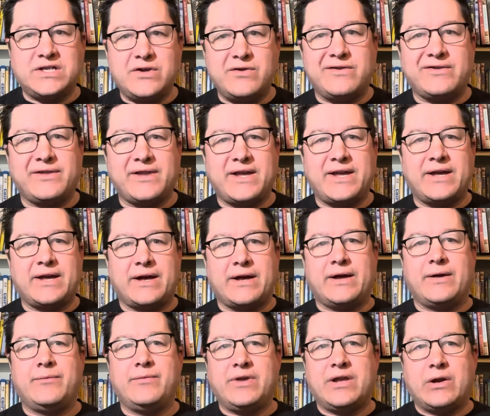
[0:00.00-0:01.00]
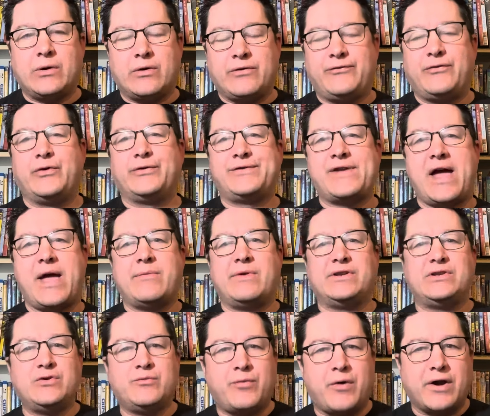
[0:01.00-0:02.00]
Usually, you know, a full time and
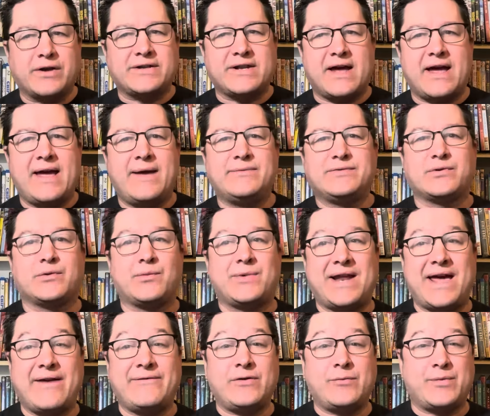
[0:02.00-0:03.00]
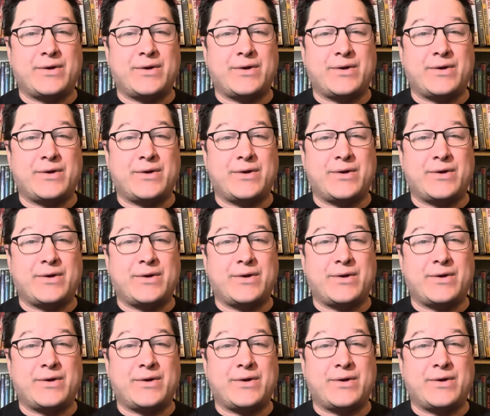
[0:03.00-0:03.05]
two part times or what have you.